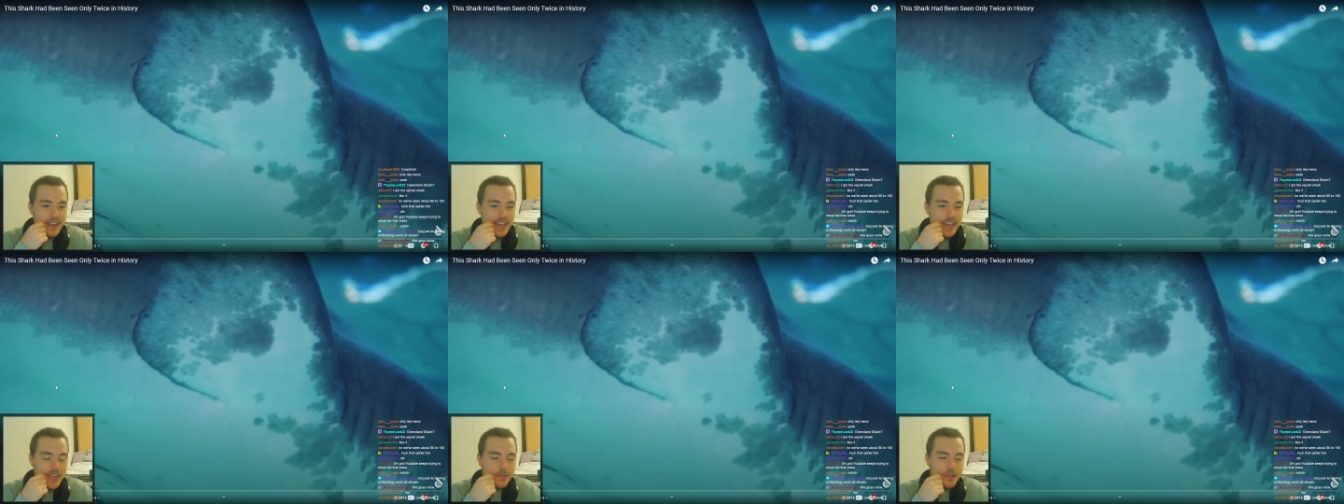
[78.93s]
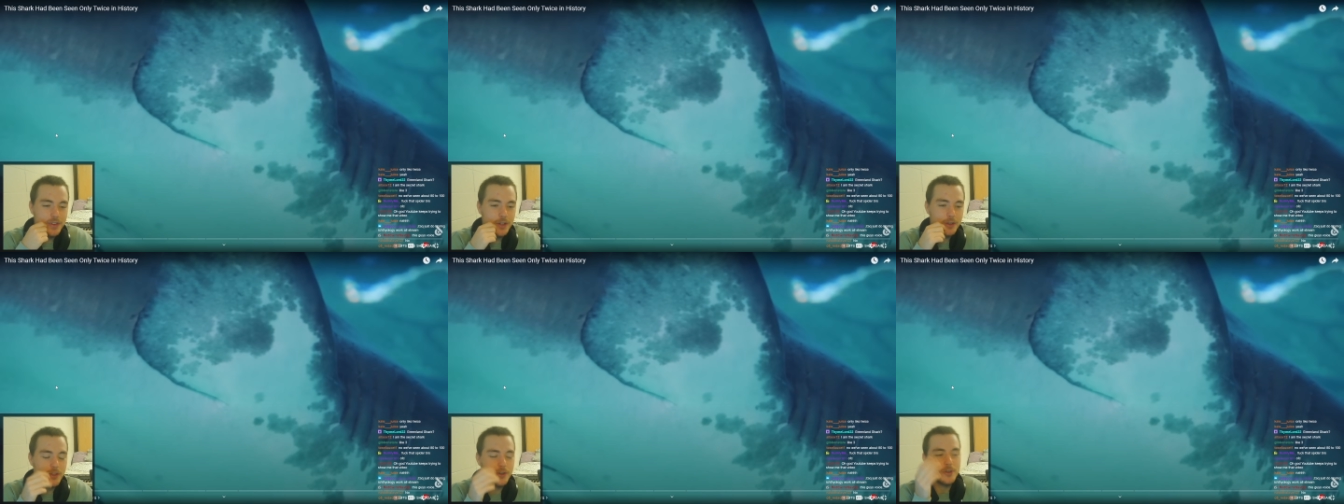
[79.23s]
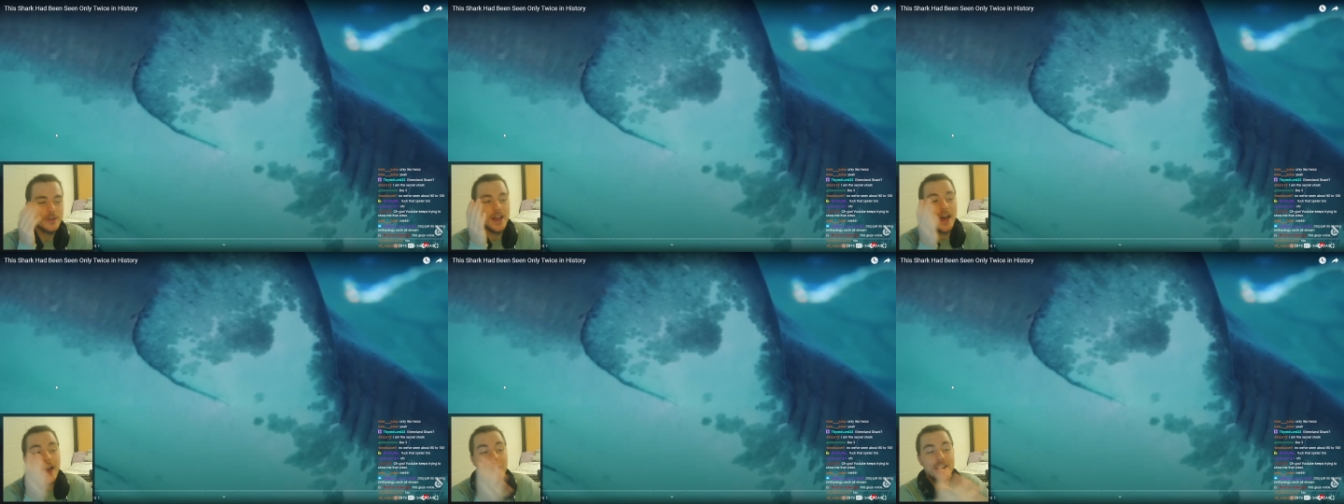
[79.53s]
Even though they're
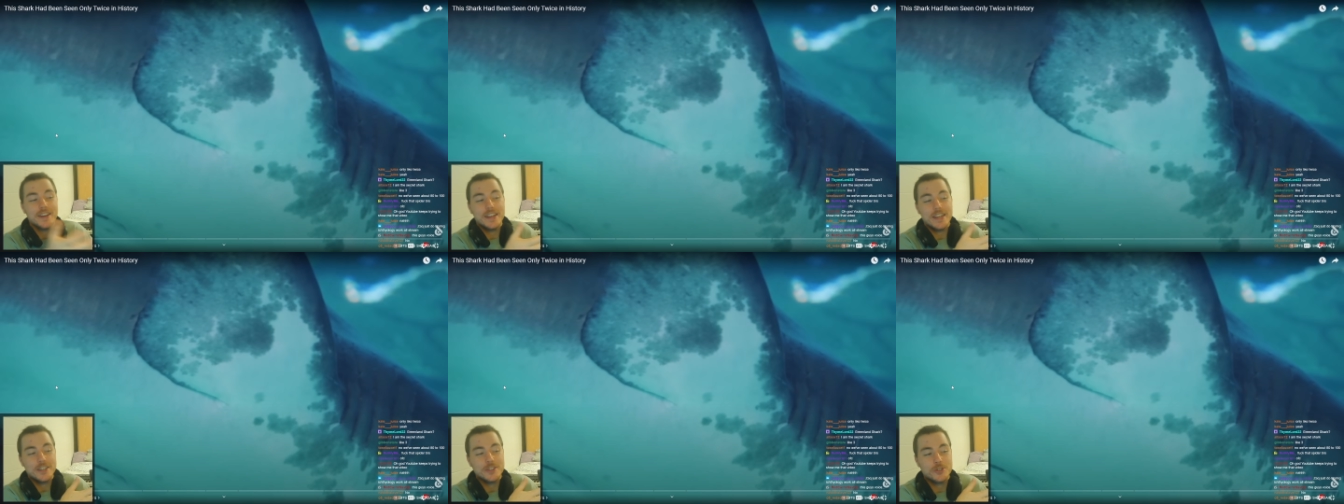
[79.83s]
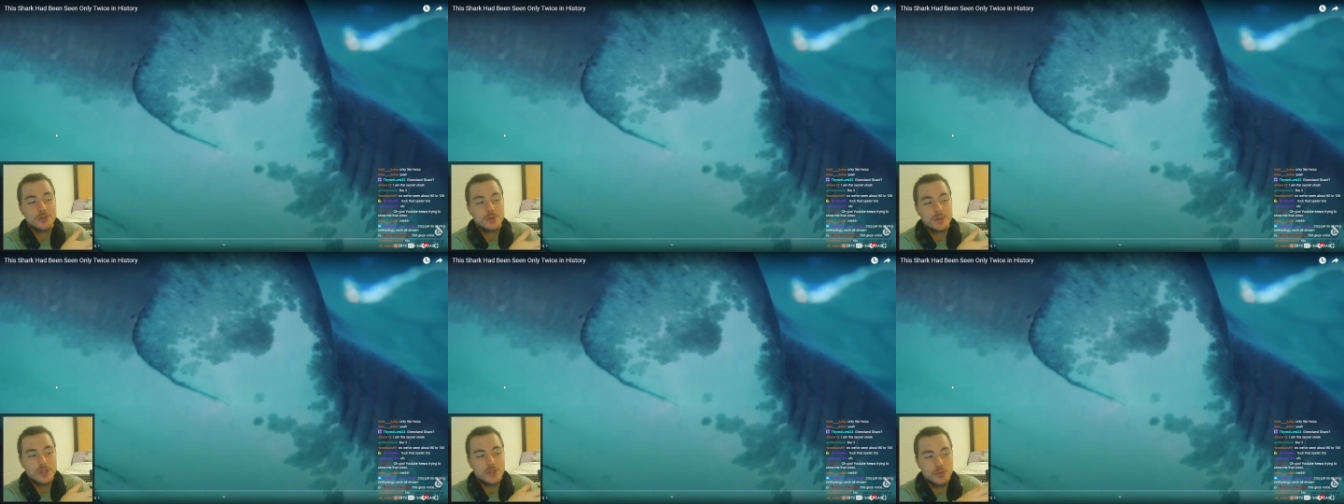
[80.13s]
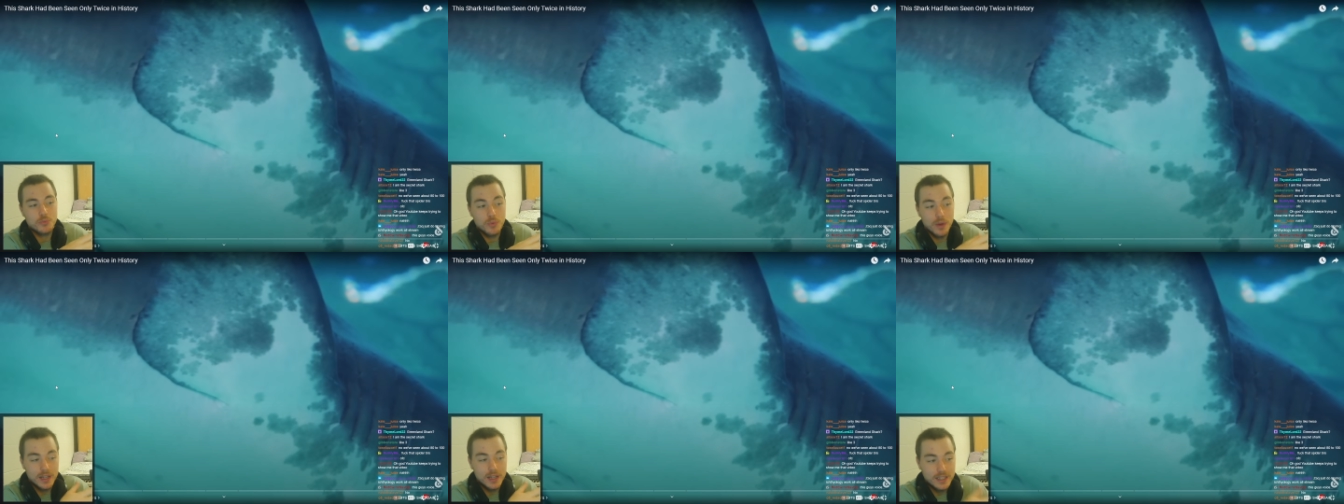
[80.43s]
not
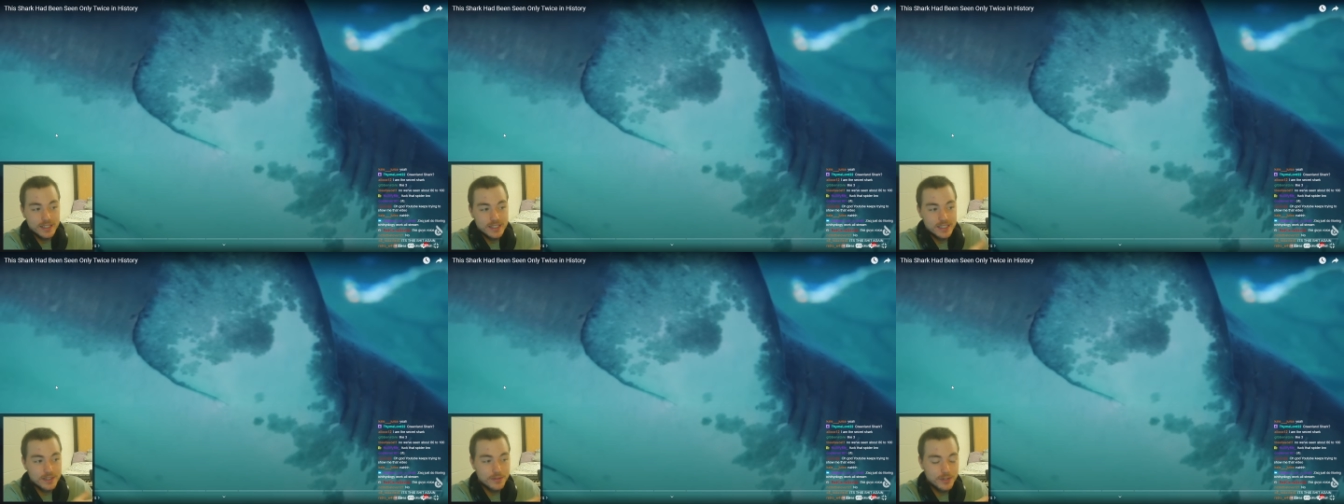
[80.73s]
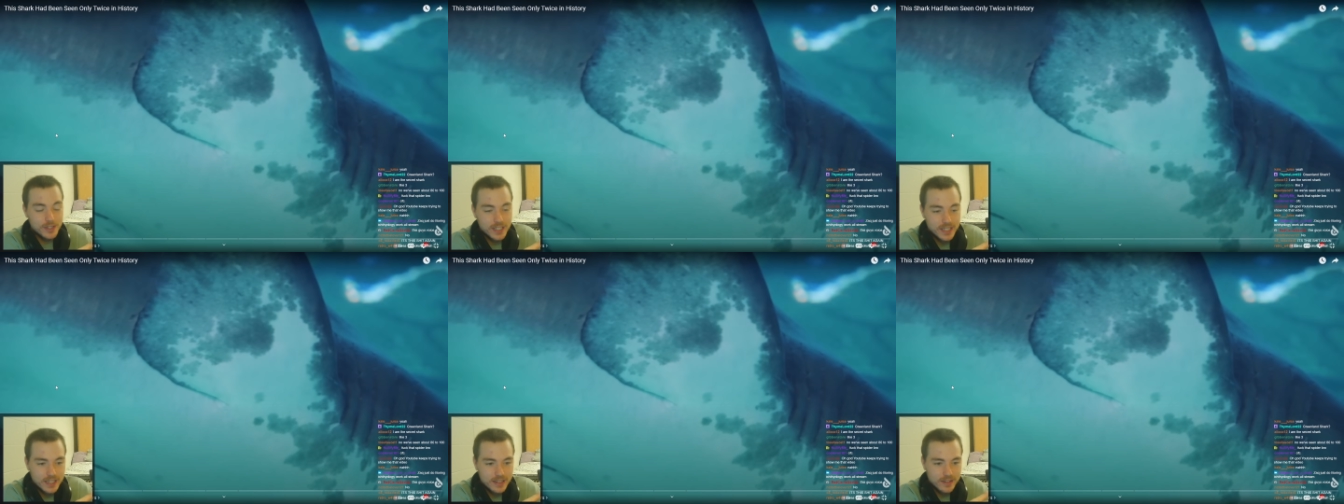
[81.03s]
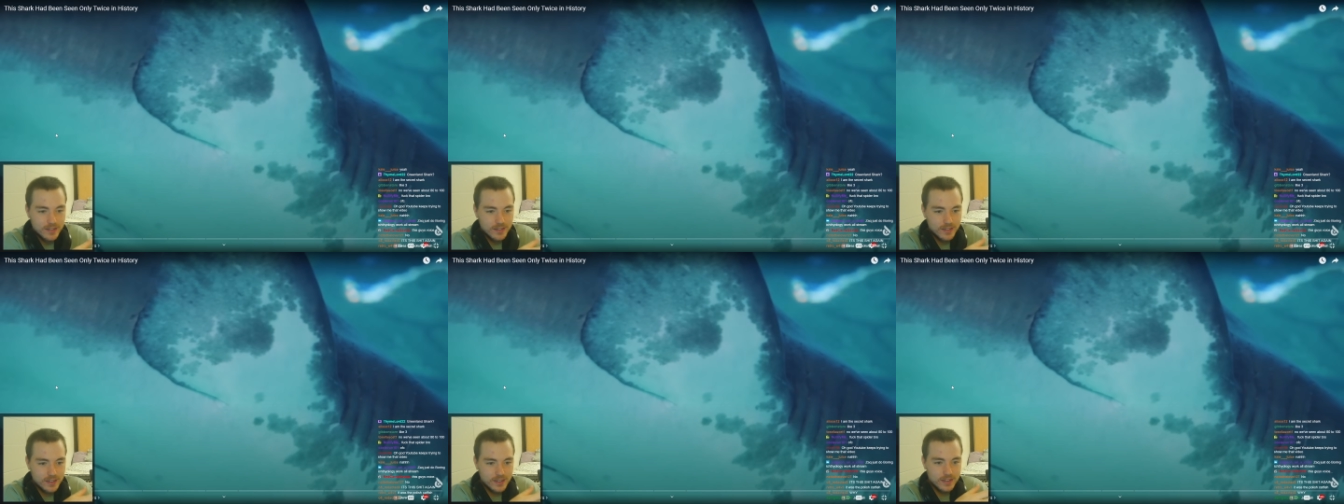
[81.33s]
dangerous relatively...